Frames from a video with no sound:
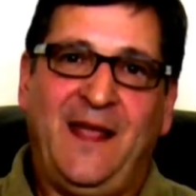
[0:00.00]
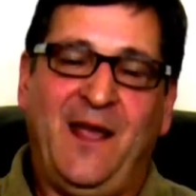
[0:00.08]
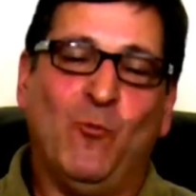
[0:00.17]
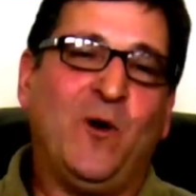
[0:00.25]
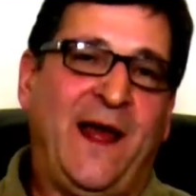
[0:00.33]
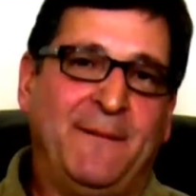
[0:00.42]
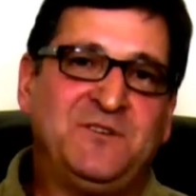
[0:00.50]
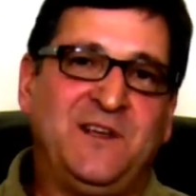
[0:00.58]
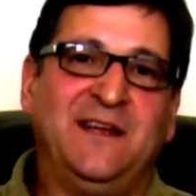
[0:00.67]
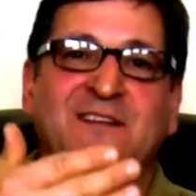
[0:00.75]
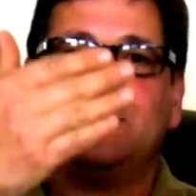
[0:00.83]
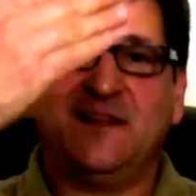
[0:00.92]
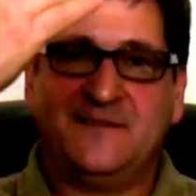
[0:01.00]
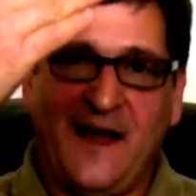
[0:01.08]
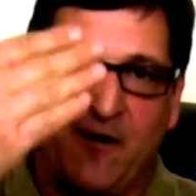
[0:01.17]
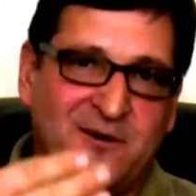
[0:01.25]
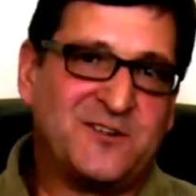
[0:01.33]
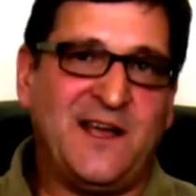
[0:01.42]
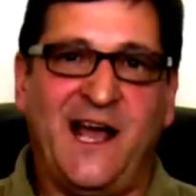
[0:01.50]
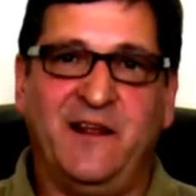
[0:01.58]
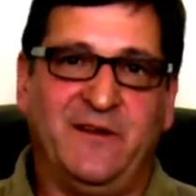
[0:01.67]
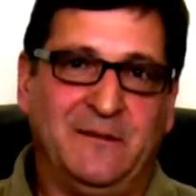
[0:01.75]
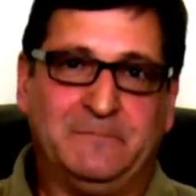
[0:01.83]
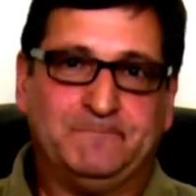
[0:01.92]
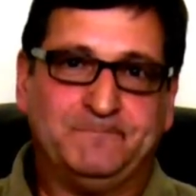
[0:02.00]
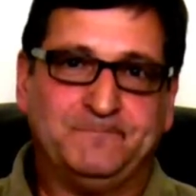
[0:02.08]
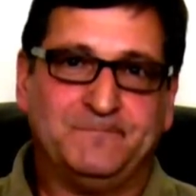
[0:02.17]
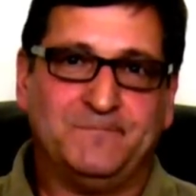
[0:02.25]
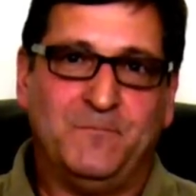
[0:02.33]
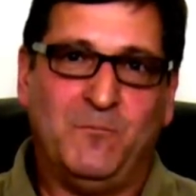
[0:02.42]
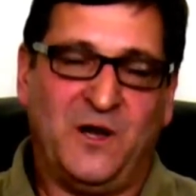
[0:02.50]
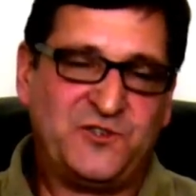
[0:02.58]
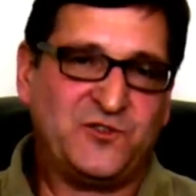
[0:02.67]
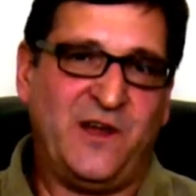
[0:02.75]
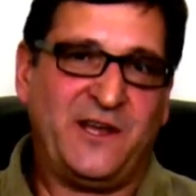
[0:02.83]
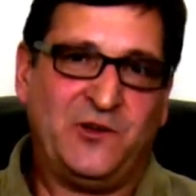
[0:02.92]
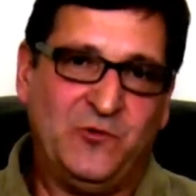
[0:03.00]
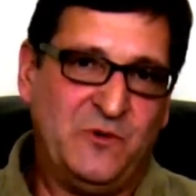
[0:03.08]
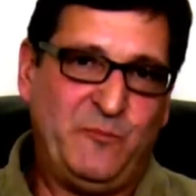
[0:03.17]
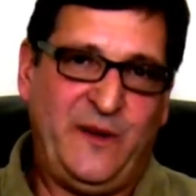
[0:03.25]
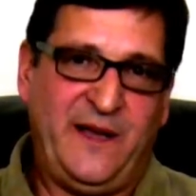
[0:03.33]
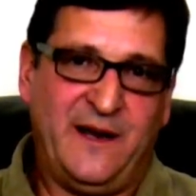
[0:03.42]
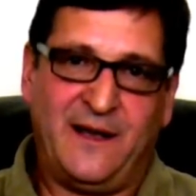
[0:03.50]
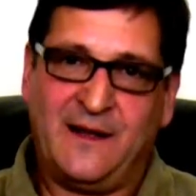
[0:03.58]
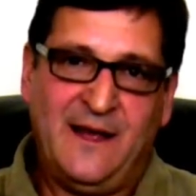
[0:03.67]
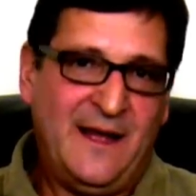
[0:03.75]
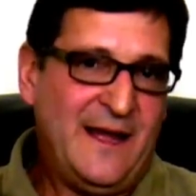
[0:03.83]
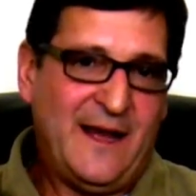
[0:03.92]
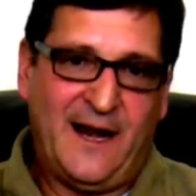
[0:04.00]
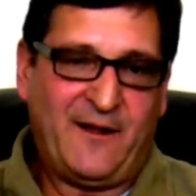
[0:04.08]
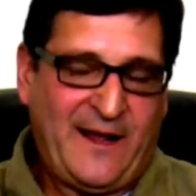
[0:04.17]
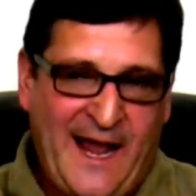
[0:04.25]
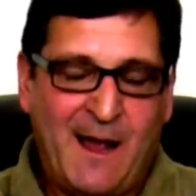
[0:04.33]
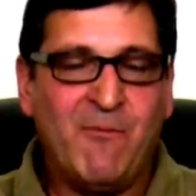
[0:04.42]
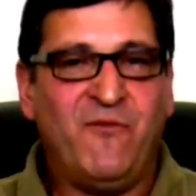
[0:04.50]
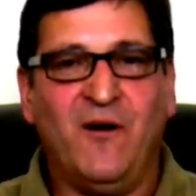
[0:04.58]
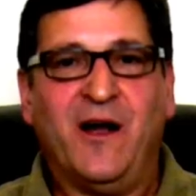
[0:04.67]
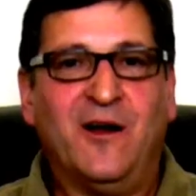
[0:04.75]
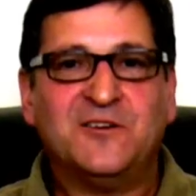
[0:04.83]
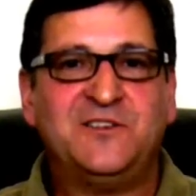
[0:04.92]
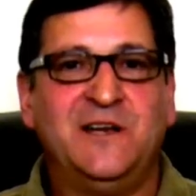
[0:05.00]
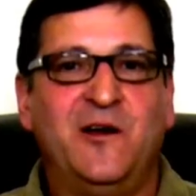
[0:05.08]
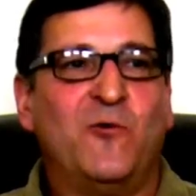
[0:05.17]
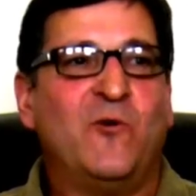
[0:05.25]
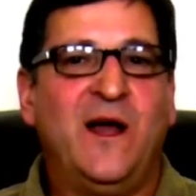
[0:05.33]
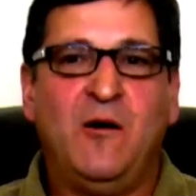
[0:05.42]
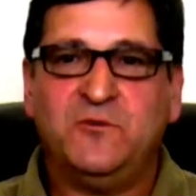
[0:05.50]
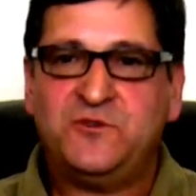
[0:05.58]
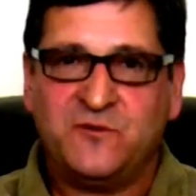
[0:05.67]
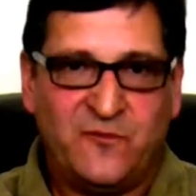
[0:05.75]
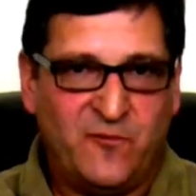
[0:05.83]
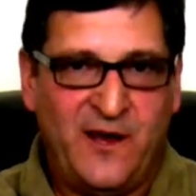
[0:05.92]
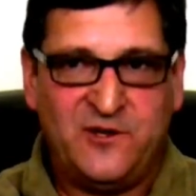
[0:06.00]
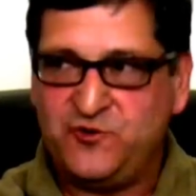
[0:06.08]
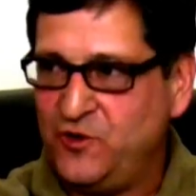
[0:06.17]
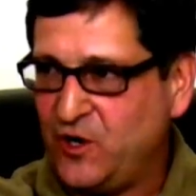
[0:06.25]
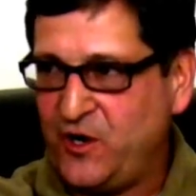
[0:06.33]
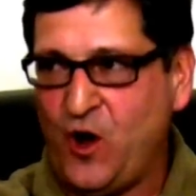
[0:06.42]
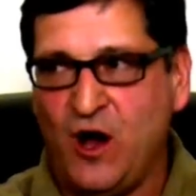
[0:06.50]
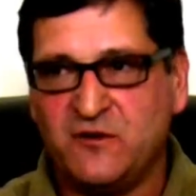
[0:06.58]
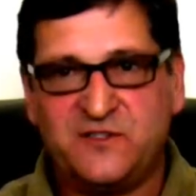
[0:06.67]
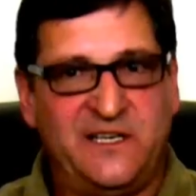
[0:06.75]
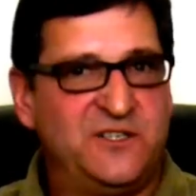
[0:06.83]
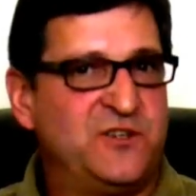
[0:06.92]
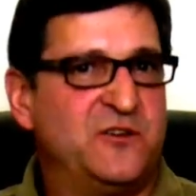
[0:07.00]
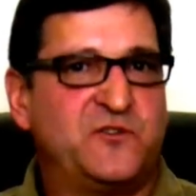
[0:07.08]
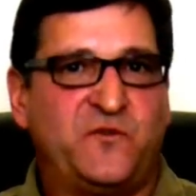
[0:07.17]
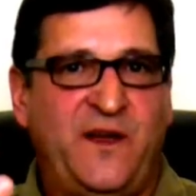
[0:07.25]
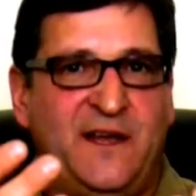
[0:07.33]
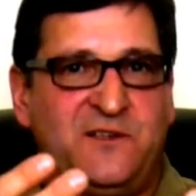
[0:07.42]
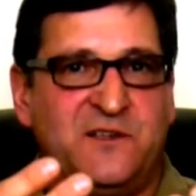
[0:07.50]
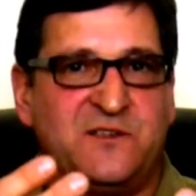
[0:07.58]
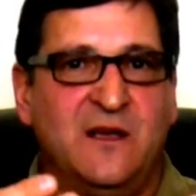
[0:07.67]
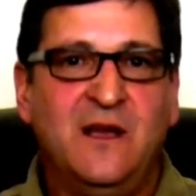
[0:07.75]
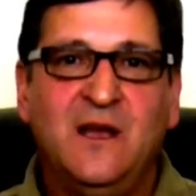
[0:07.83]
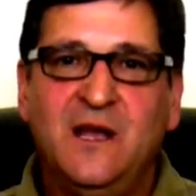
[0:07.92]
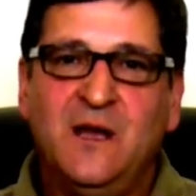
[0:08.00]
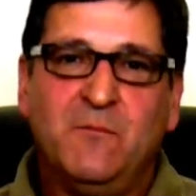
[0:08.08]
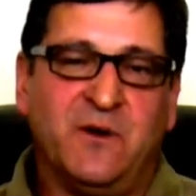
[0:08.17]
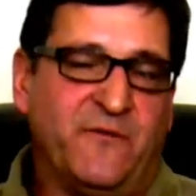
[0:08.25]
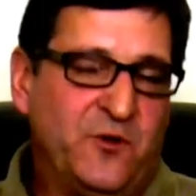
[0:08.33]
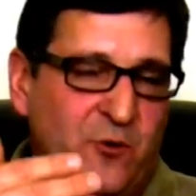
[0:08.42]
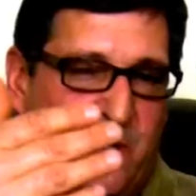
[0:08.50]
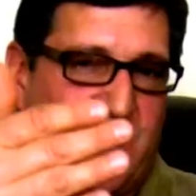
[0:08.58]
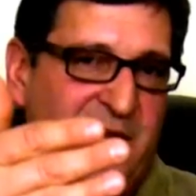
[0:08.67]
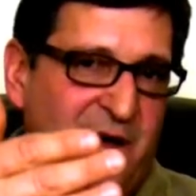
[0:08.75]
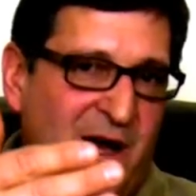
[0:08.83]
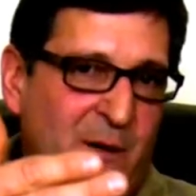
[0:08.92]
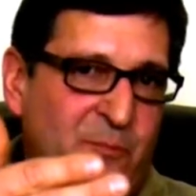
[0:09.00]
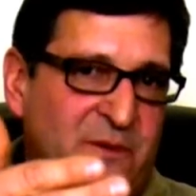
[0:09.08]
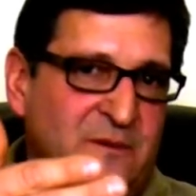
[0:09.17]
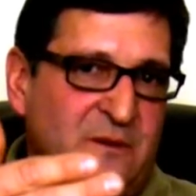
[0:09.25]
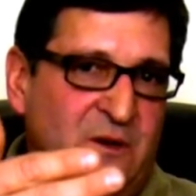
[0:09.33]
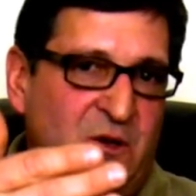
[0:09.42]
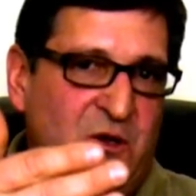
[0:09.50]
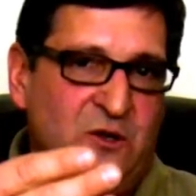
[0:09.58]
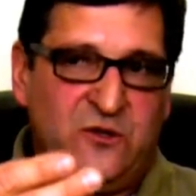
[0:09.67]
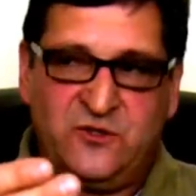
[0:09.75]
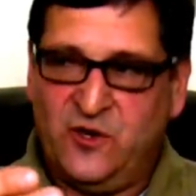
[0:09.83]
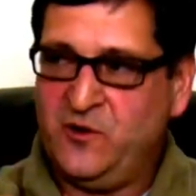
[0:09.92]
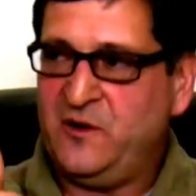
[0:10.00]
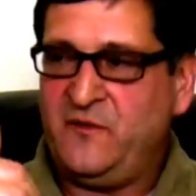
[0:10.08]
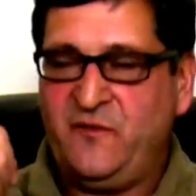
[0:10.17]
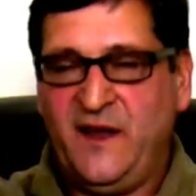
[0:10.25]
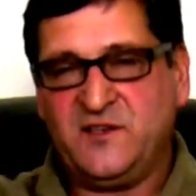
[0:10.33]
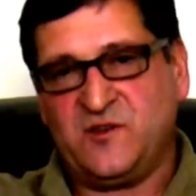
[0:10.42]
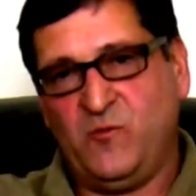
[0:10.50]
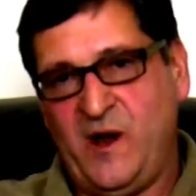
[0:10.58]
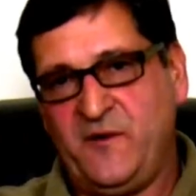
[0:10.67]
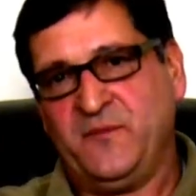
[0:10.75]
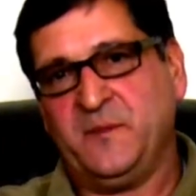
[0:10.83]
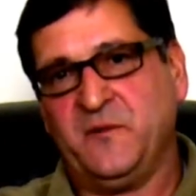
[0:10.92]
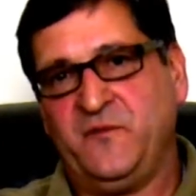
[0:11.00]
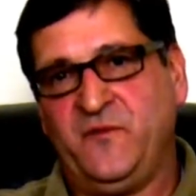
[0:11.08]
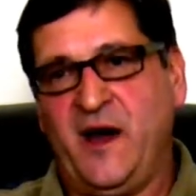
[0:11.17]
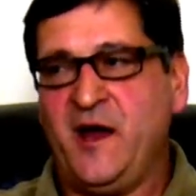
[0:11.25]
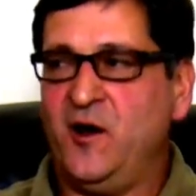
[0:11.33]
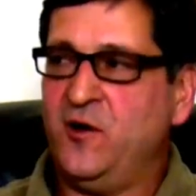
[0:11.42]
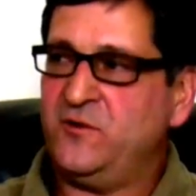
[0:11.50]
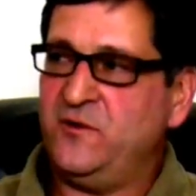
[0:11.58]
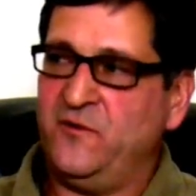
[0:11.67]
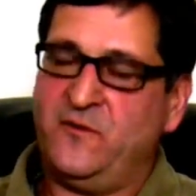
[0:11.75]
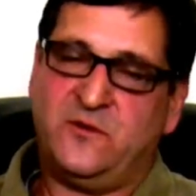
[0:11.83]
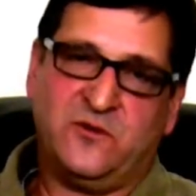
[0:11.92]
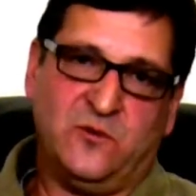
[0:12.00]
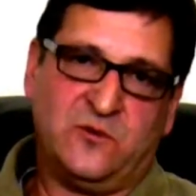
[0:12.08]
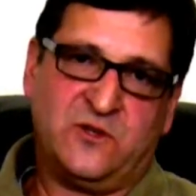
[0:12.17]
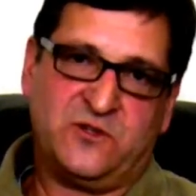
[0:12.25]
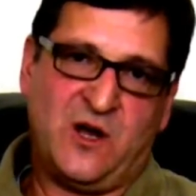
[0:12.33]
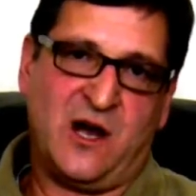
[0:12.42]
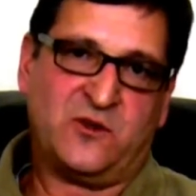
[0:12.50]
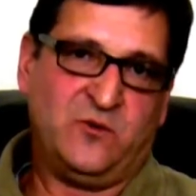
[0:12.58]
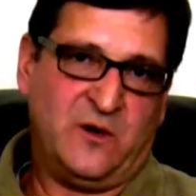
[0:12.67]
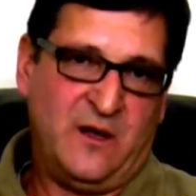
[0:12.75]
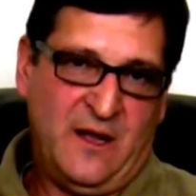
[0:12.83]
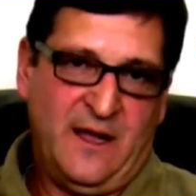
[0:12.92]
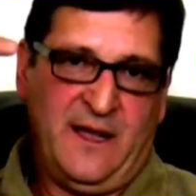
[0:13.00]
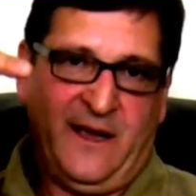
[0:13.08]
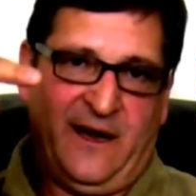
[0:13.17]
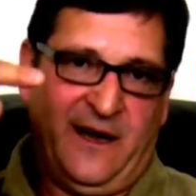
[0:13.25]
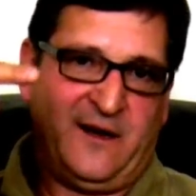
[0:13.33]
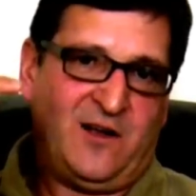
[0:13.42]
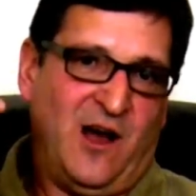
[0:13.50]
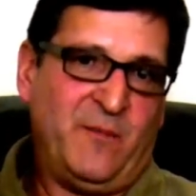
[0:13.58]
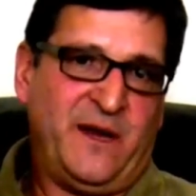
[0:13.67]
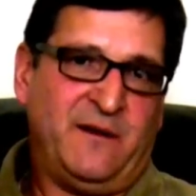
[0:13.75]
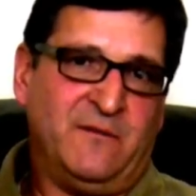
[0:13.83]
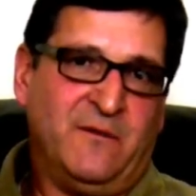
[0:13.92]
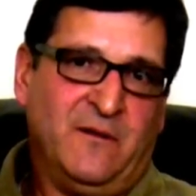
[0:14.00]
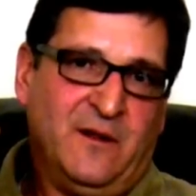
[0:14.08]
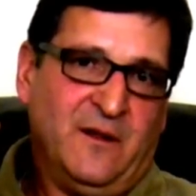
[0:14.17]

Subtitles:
And what I'm seeing is the dark side of it. Much like you would be at a campfire, sitting around with your friends, you could all see each other's faces. But if you were to get up and turn and face away from the fire to talk to an incoming